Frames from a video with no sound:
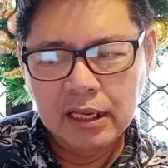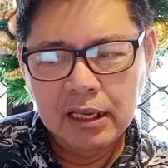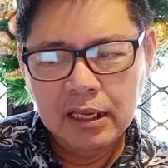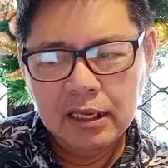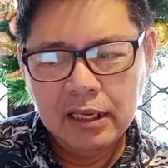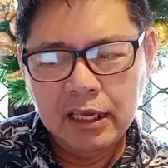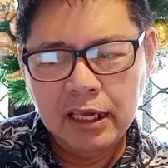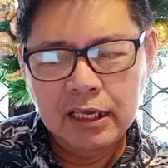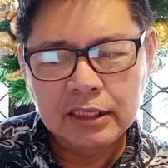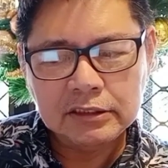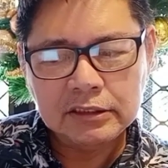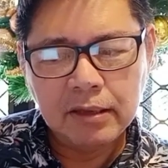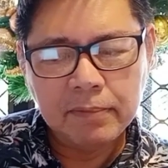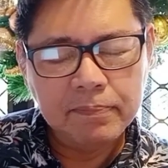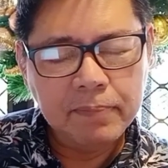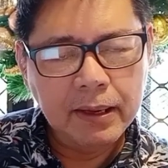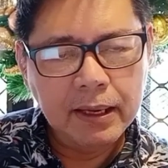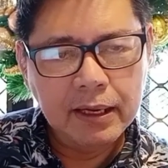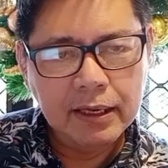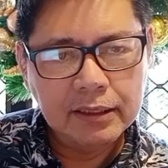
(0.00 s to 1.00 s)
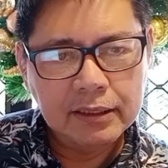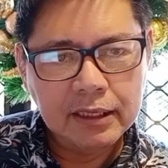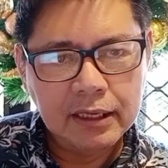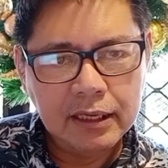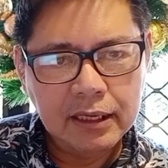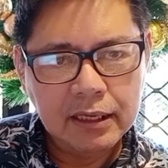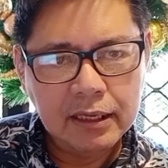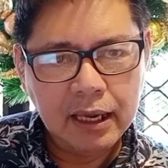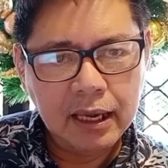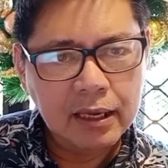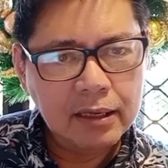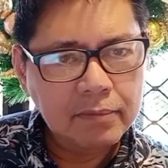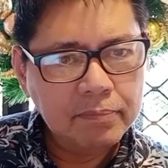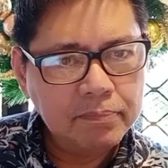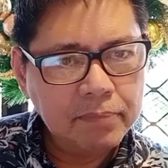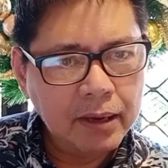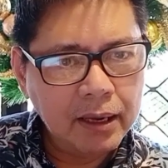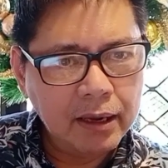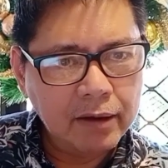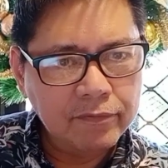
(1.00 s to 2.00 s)
his ability, and
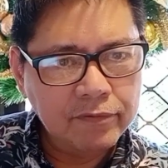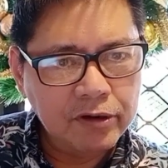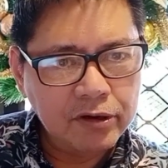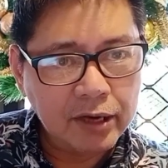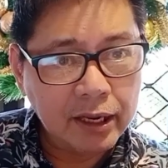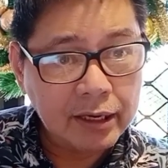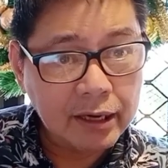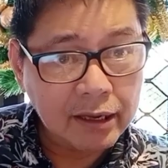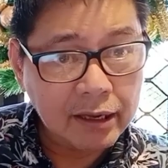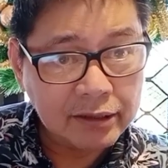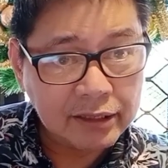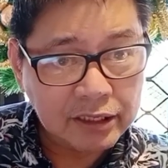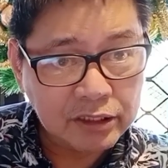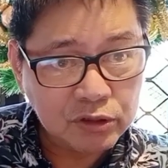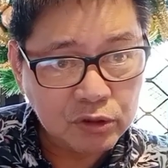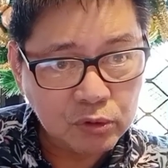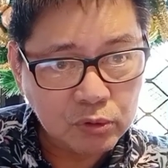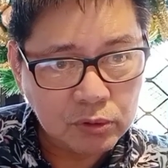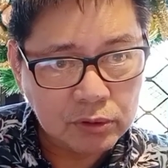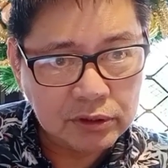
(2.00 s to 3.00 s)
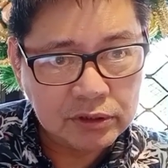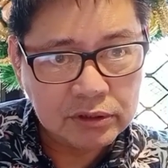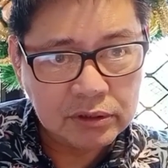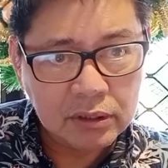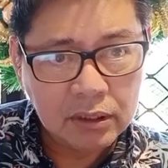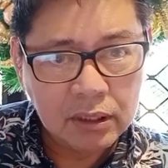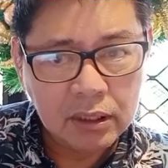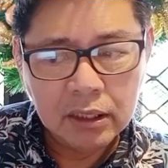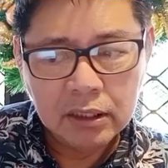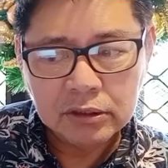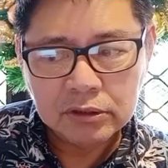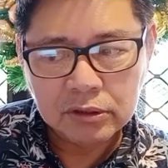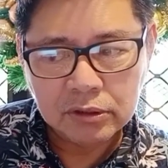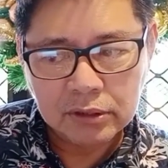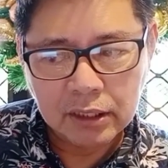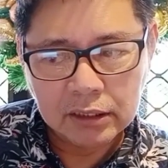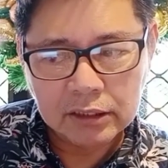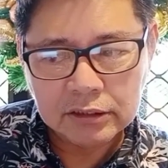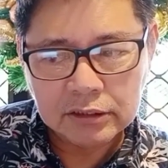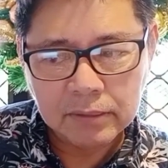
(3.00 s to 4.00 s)
behavior and attitudes. So
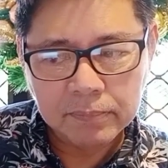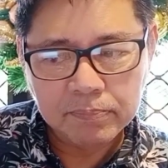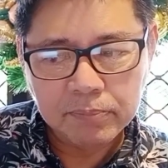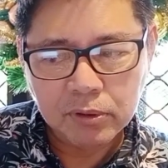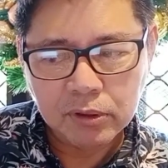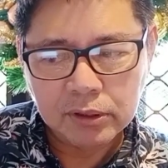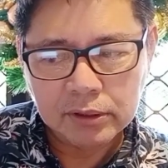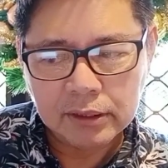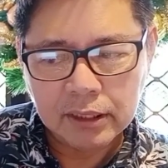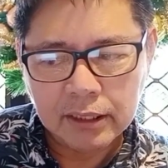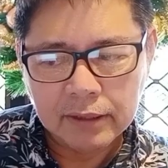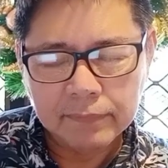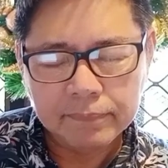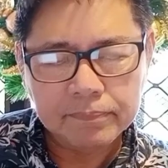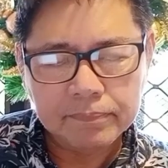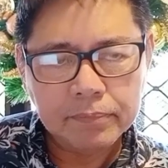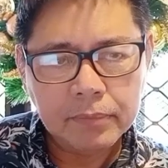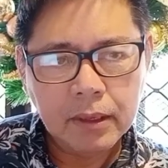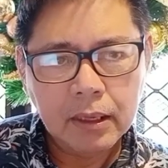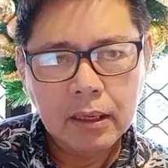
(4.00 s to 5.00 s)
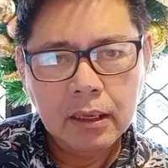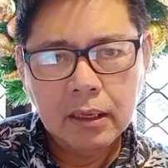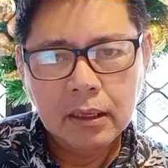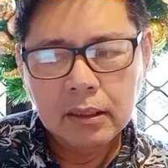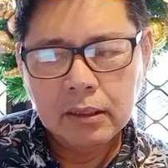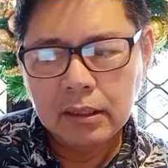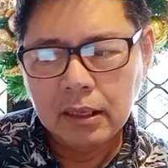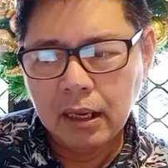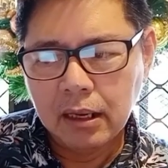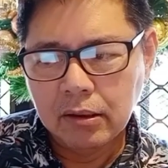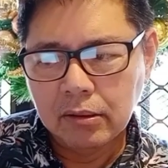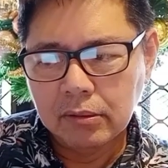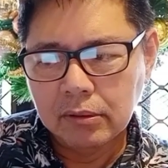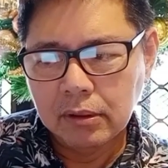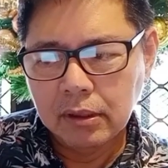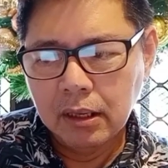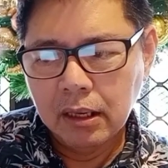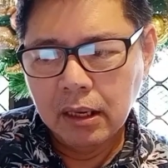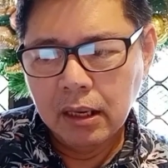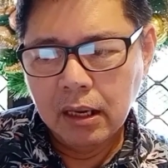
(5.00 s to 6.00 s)
that is important. Now,
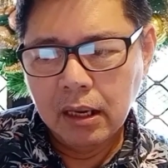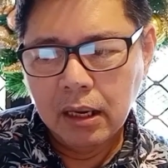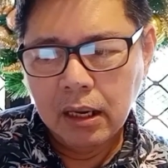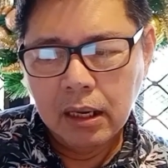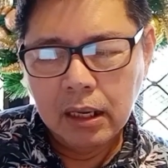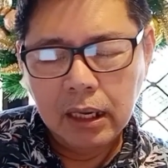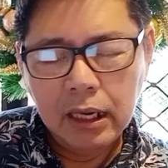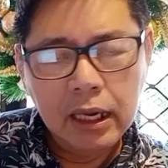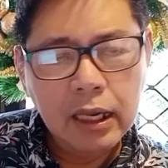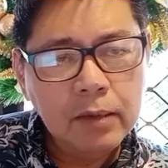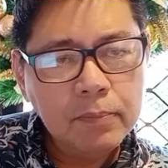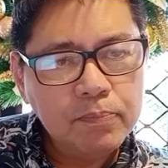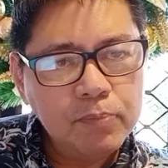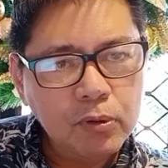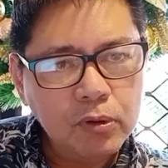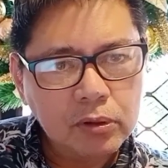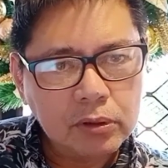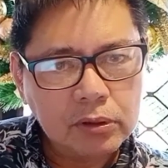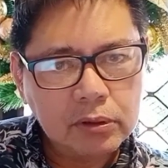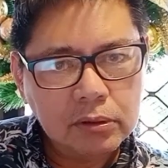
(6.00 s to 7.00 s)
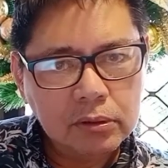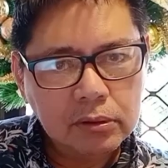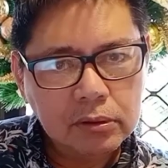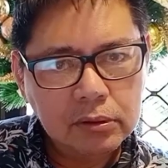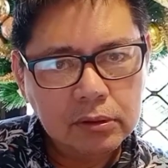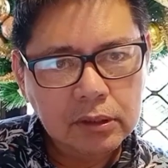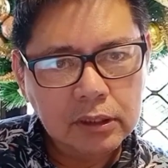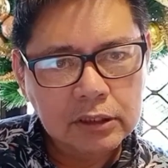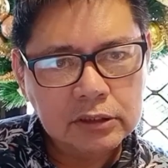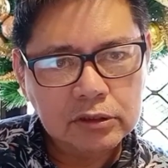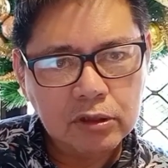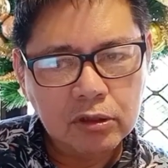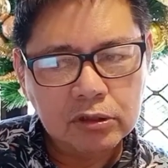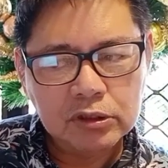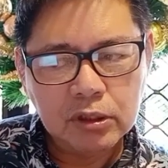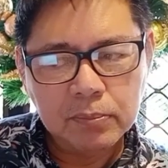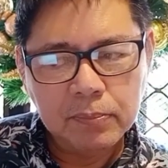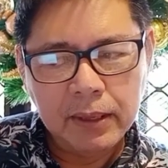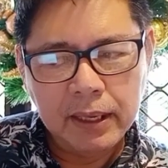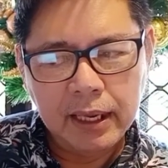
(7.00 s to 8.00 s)
input is also
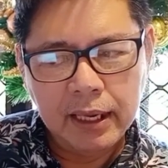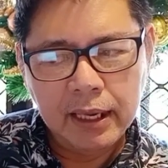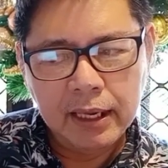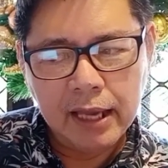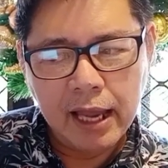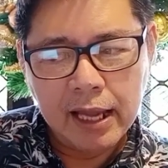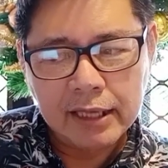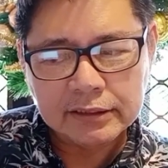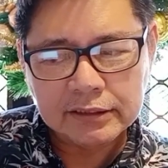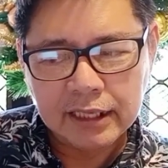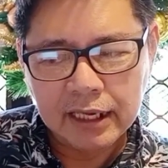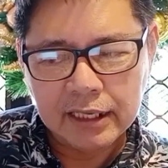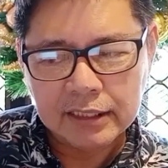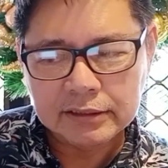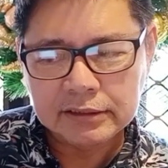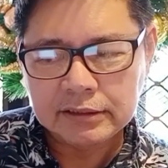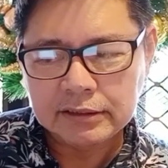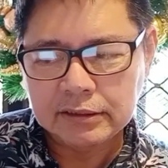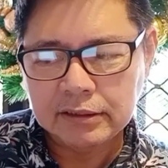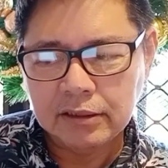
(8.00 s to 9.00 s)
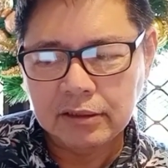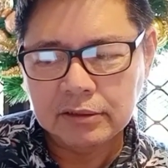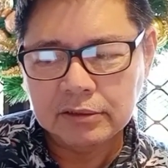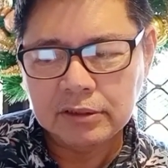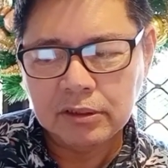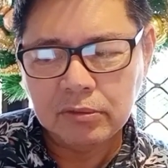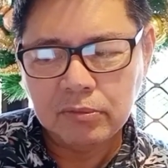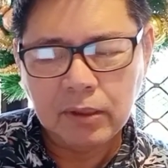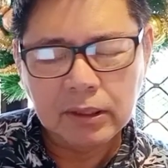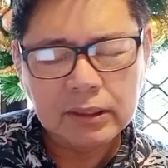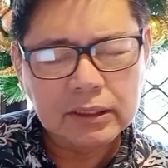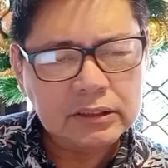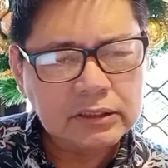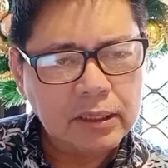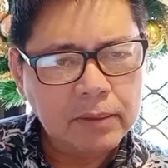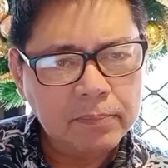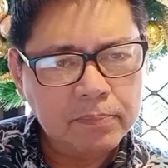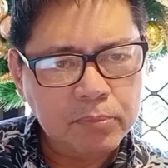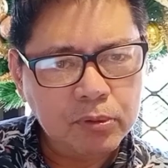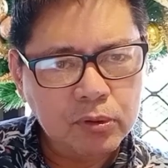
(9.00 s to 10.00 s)
being assessed. So what is
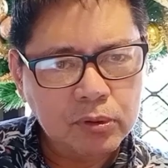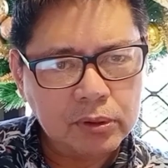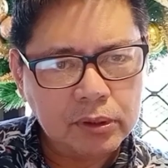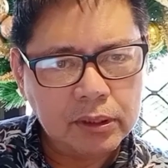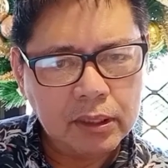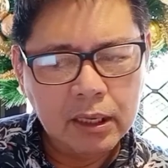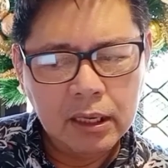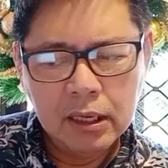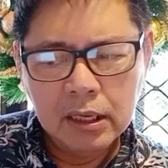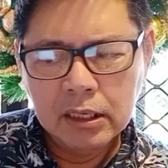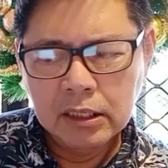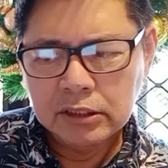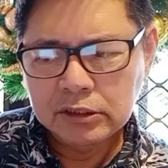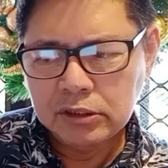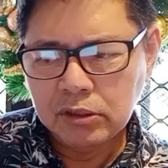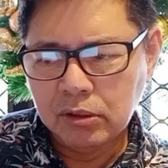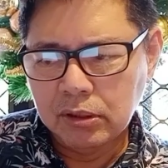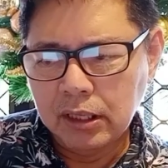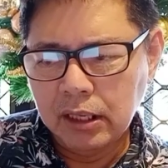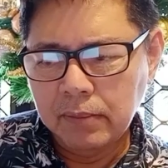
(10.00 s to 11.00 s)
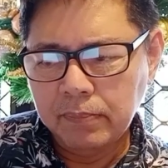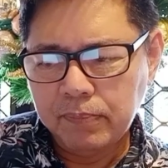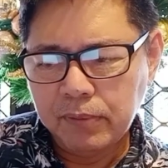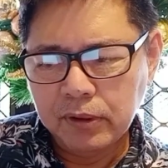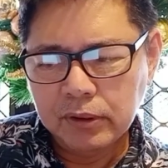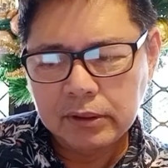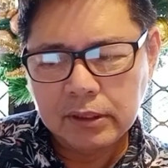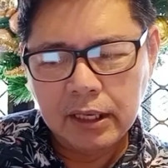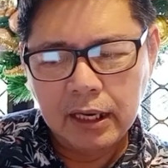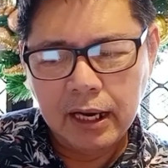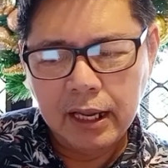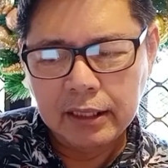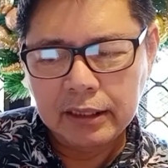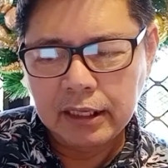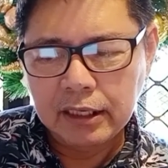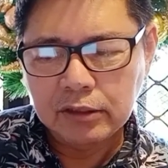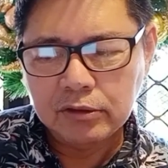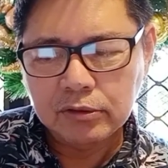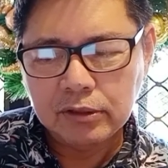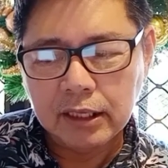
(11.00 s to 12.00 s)
input? So input
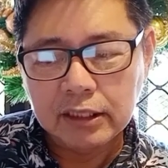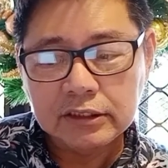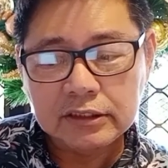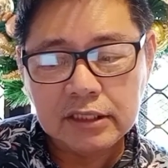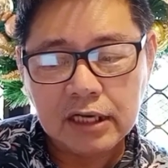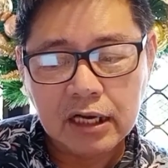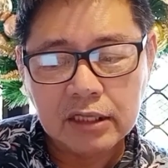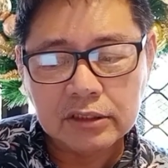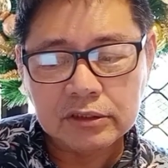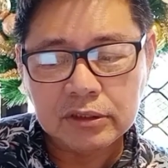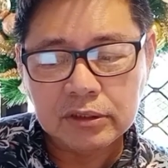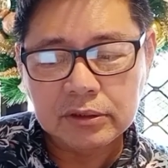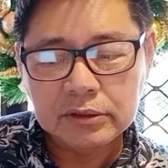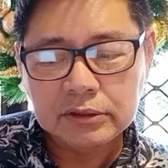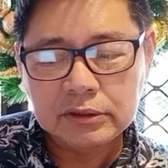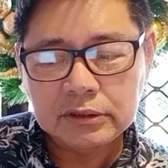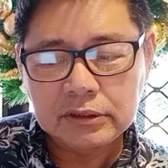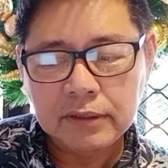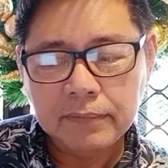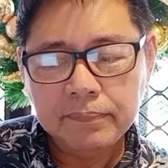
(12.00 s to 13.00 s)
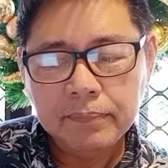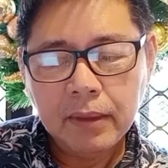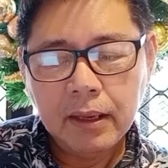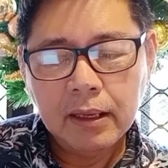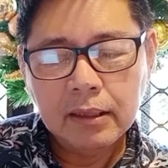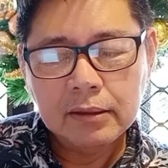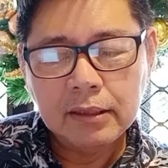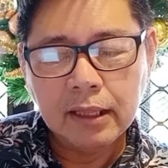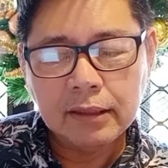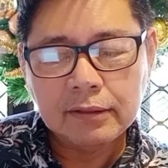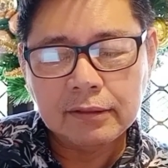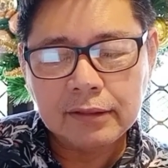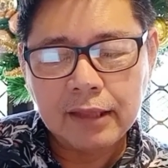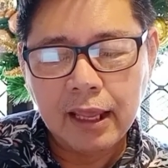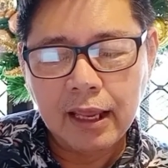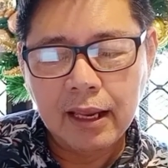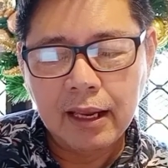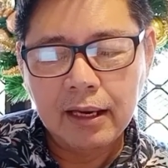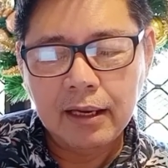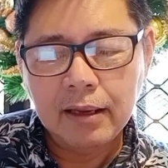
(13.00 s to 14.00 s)
relating to the instructions that
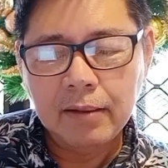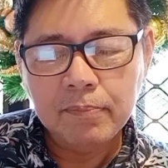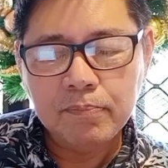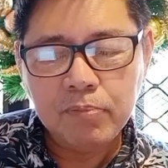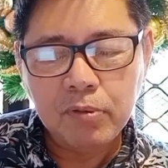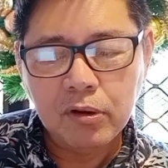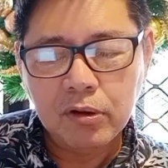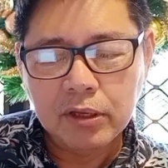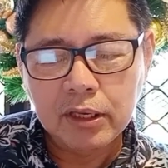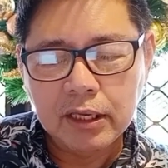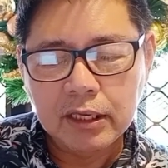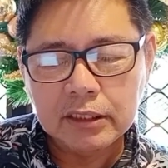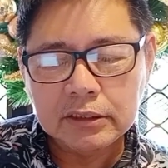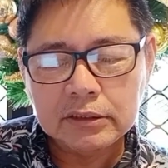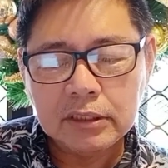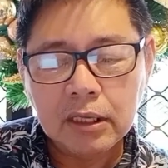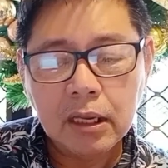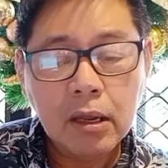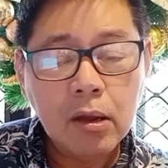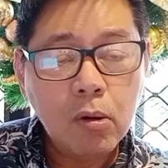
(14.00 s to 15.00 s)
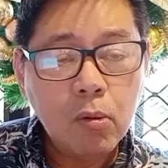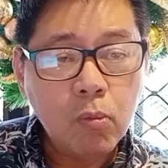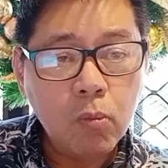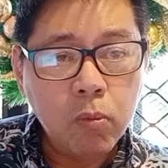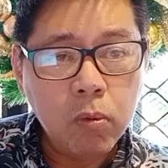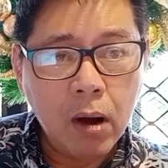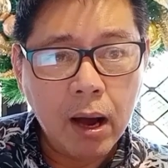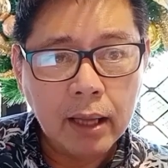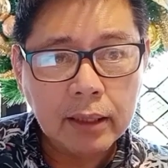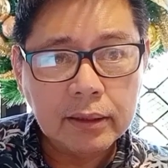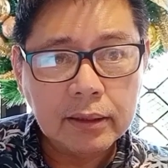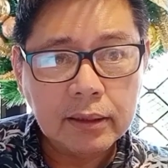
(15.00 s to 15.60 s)
tell employees what,